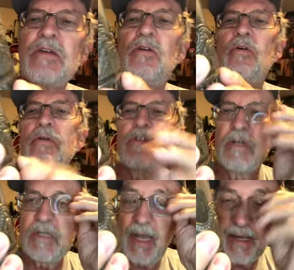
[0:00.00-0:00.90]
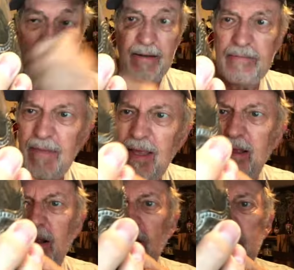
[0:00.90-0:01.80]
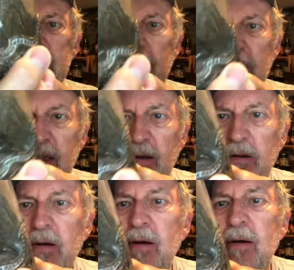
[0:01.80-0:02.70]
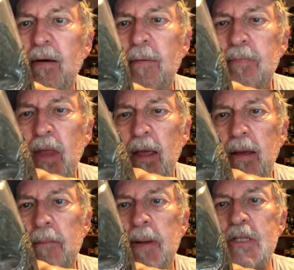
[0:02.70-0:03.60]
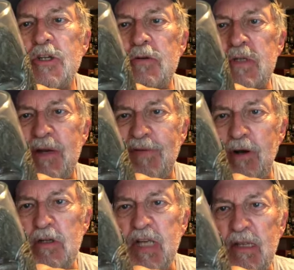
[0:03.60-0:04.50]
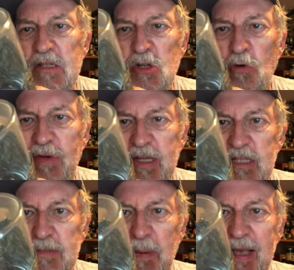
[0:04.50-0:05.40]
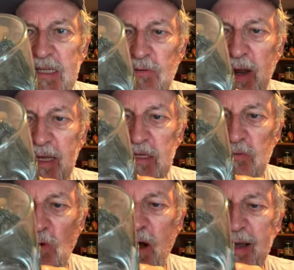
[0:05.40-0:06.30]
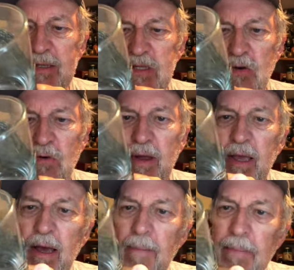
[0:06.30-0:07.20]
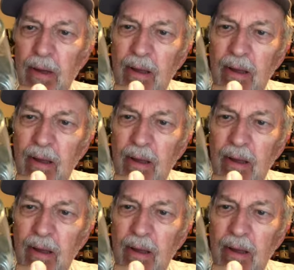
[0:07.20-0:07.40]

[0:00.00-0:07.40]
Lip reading: gorgeous. I got a close up here. Pictures of, it looks like the Soviet space race, rockets going up,